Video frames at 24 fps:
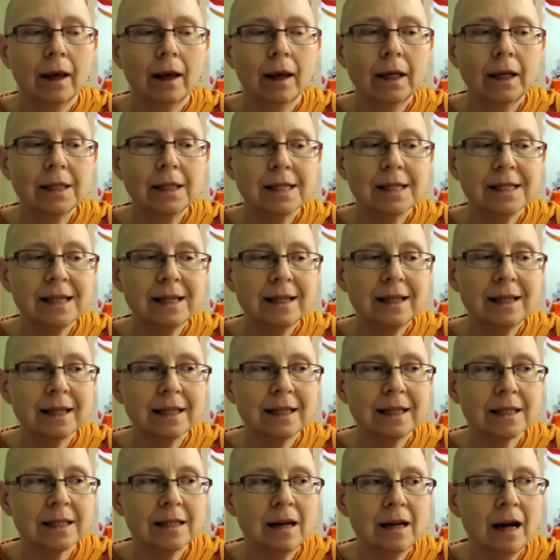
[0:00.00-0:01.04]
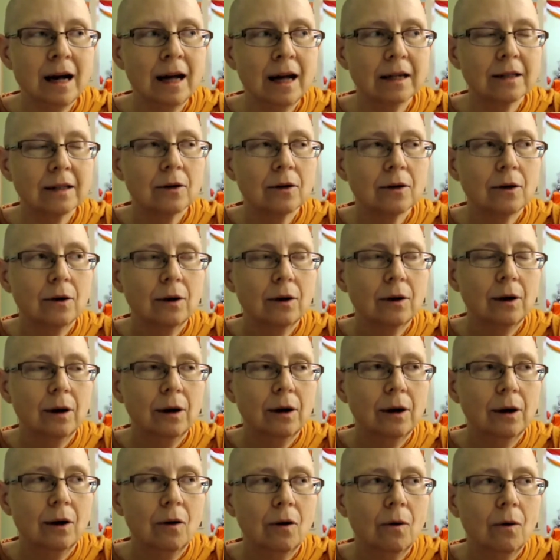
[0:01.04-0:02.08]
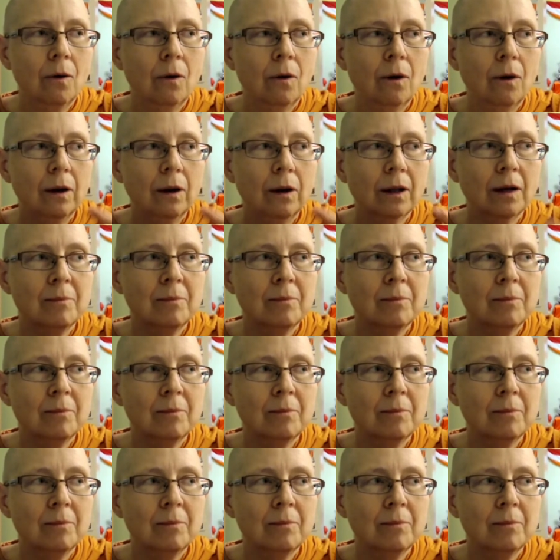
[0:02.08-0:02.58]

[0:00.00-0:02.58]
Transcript: and see that it's not all